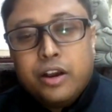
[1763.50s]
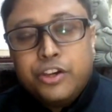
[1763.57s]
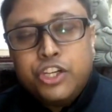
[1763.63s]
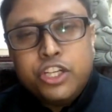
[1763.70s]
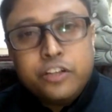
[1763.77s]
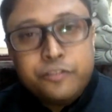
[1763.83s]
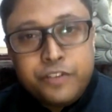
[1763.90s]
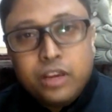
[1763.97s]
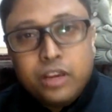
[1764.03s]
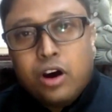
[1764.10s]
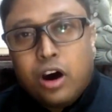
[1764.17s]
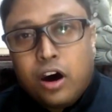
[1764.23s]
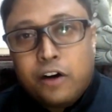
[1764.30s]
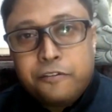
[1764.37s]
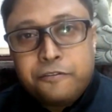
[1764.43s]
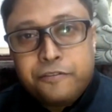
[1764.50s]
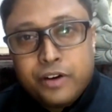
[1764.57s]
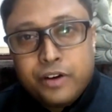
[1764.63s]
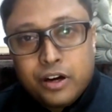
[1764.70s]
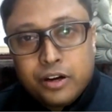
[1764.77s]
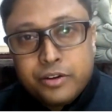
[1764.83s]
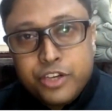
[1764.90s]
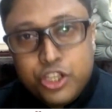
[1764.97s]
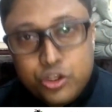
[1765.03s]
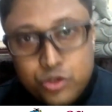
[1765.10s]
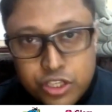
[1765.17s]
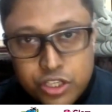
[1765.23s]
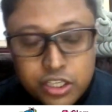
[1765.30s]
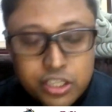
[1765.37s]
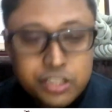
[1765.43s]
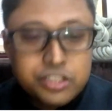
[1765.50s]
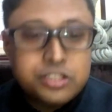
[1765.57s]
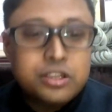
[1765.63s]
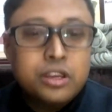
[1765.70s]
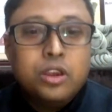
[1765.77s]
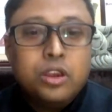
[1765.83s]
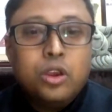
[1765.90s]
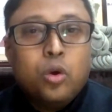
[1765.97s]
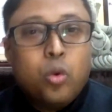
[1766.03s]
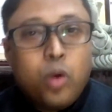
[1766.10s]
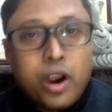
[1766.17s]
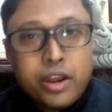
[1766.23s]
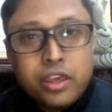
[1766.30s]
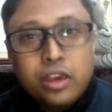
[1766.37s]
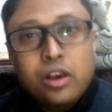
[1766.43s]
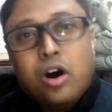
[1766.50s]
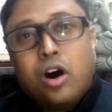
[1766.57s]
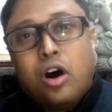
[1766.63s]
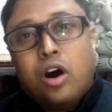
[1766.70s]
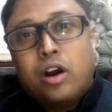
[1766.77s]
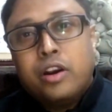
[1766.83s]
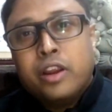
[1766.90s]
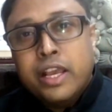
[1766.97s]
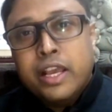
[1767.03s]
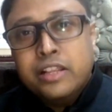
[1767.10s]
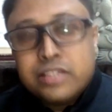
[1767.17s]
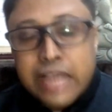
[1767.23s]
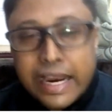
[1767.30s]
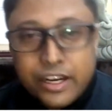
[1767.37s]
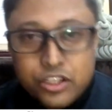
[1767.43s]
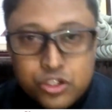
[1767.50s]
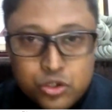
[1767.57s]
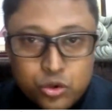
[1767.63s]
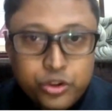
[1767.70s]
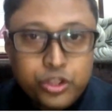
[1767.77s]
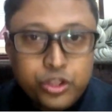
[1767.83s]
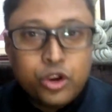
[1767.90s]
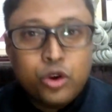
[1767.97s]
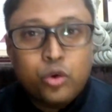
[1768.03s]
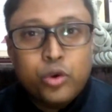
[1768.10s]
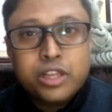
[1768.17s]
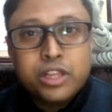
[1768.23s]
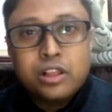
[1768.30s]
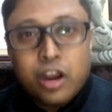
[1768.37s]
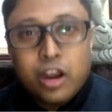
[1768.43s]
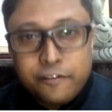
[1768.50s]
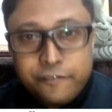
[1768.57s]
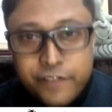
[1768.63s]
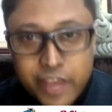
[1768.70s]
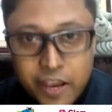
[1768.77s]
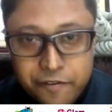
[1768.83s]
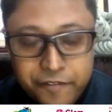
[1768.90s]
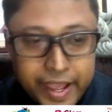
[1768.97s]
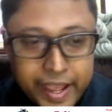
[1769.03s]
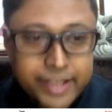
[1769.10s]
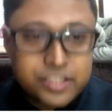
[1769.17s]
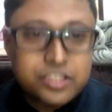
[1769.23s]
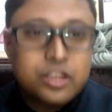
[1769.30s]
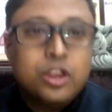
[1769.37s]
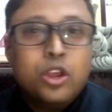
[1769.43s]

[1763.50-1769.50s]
shifting of duties, working on inside studio with a lot of VFX.